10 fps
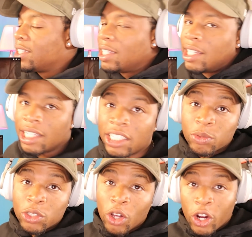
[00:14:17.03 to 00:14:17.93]
List
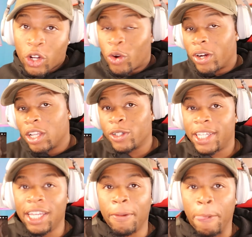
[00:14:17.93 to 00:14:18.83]
was hardcore, low
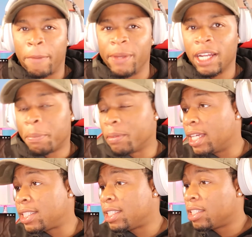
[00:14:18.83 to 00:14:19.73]
key. I mean, I'm
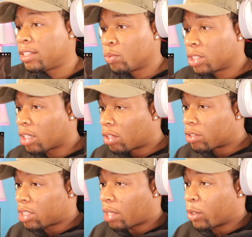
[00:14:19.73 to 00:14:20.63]
guessing this was a long
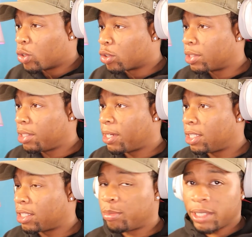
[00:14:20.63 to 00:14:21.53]
time ago is when he made
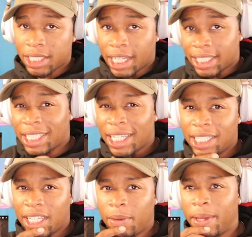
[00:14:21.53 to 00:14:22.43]
this, because like I said, he
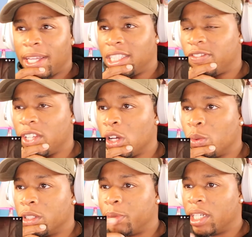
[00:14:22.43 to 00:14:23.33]
did make this video
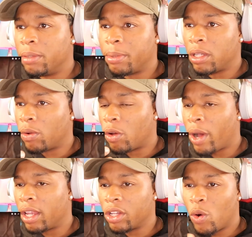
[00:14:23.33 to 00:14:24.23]
was put up a
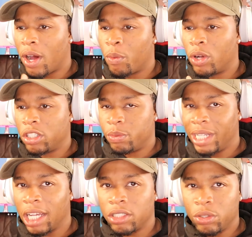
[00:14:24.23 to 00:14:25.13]
while ago. I wanted to
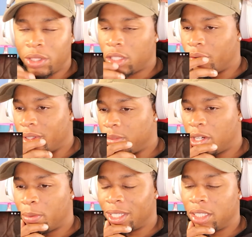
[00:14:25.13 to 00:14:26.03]
react to it though. It's been
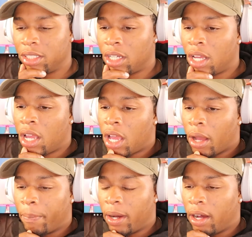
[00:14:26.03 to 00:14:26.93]
on my list,
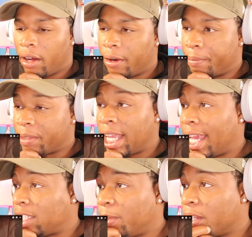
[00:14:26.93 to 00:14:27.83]
but it
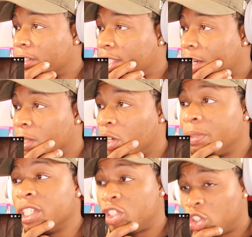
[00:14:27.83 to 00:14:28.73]
had to be a long time ago,
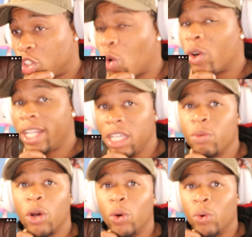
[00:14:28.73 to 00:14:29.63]
because Shield
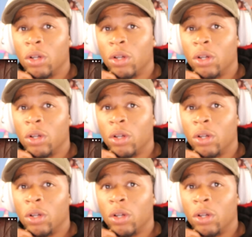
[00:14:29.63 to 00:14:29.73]
Hero